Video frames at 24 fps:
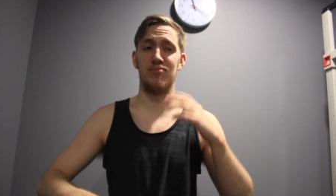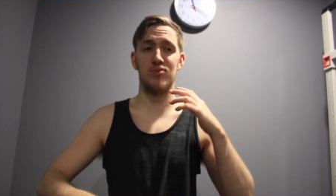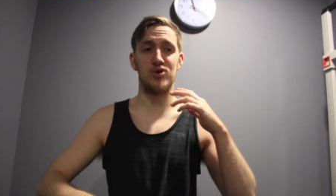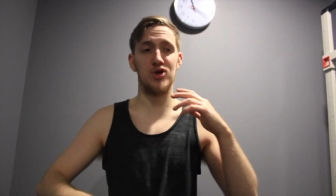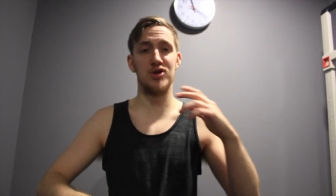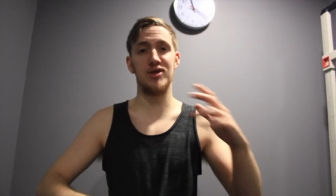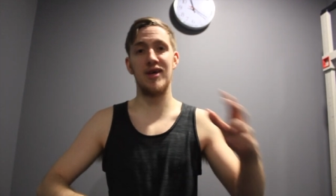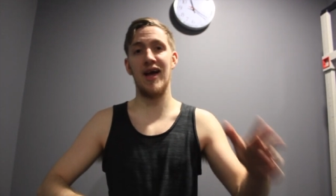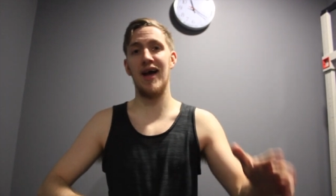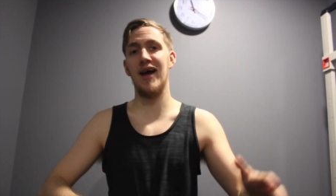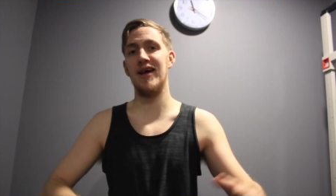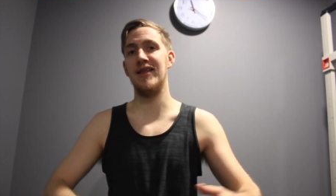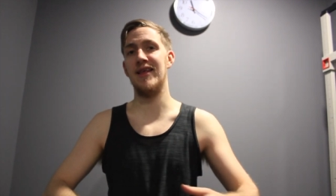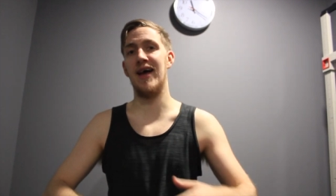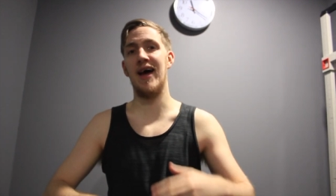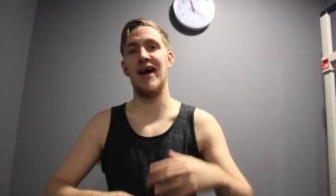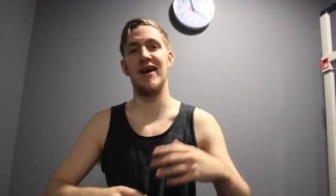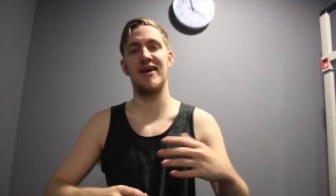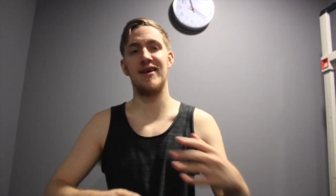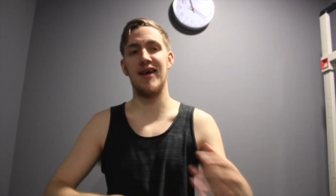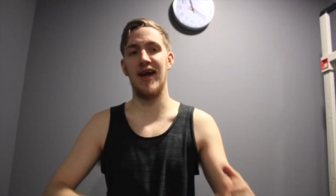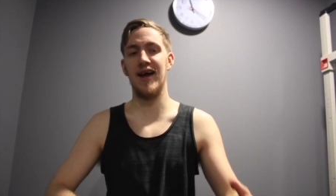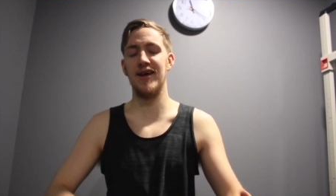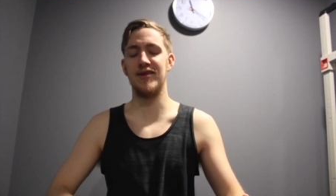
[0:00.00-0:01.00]
Just get in
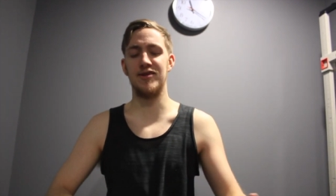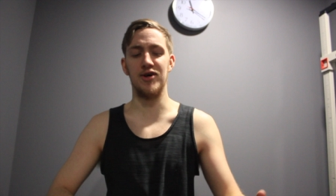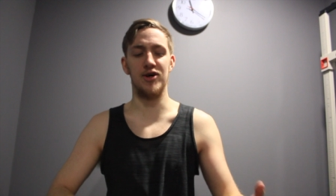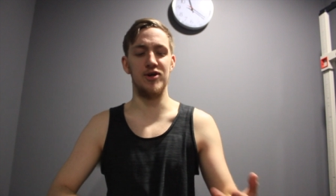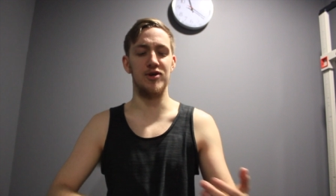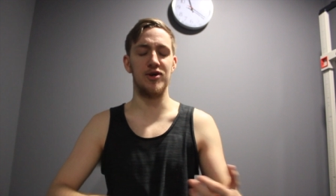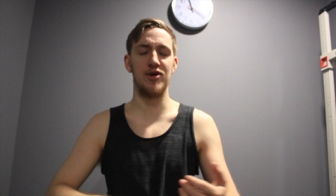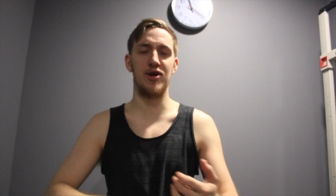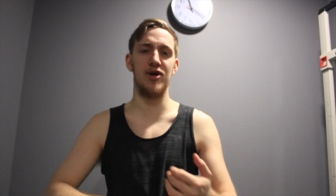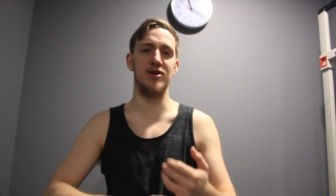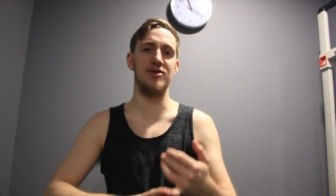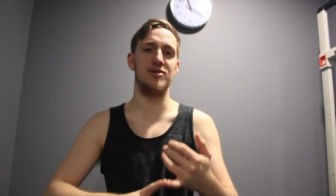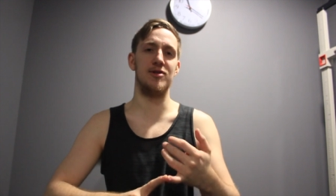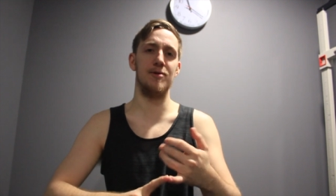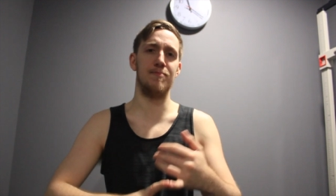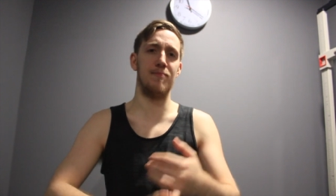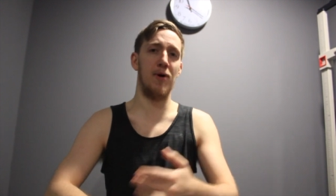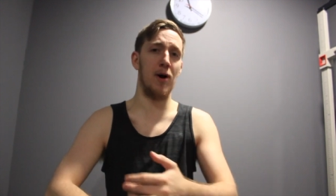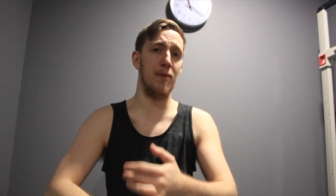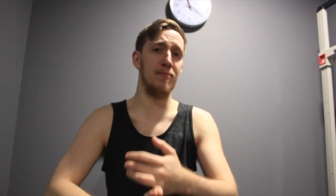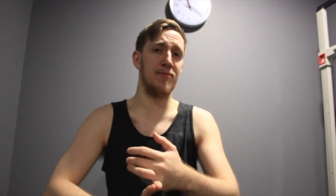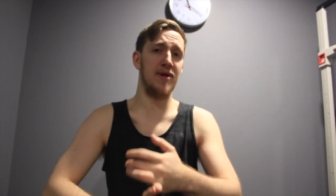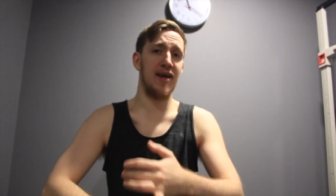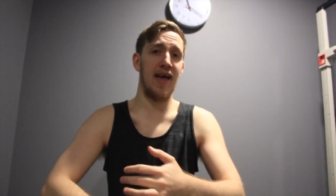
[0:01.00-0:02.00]
there, get it done. Because the
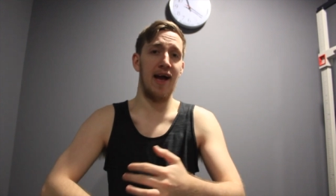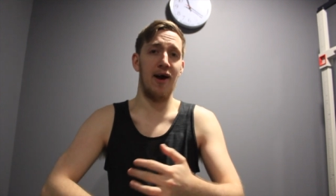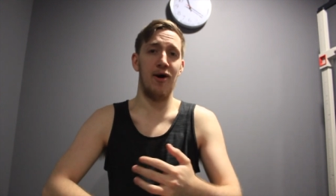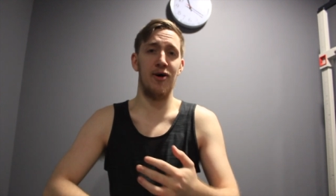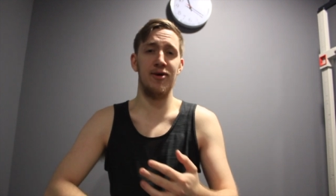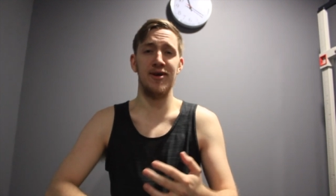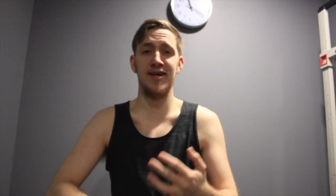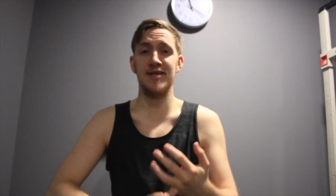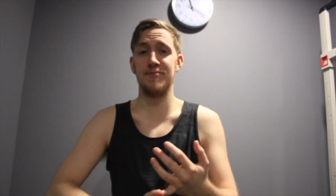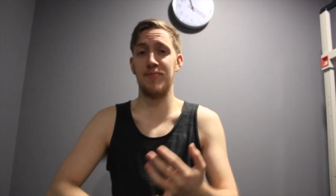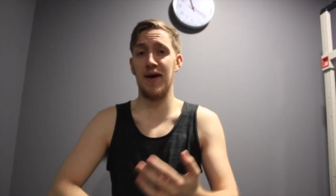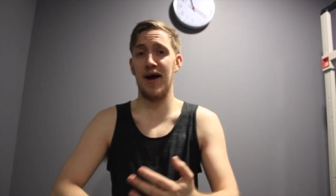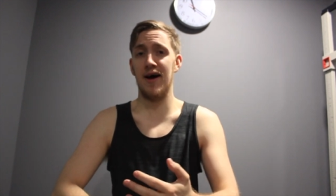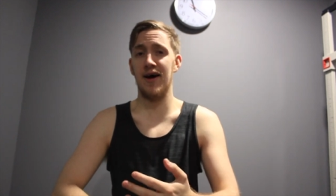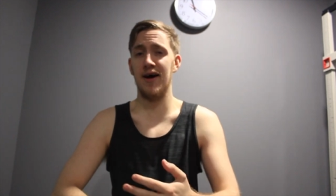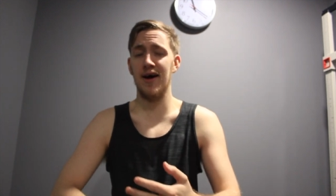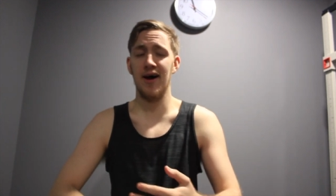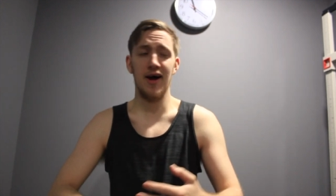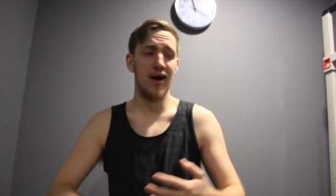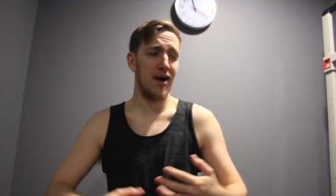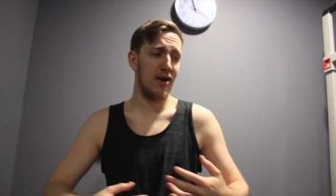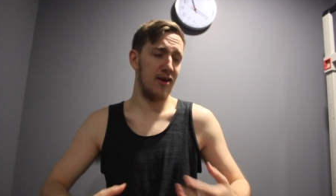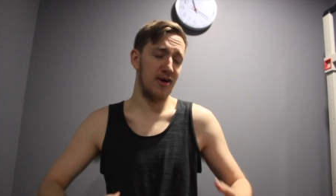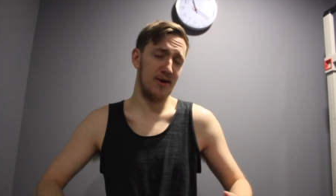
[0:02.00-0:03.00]
pump you get on is better.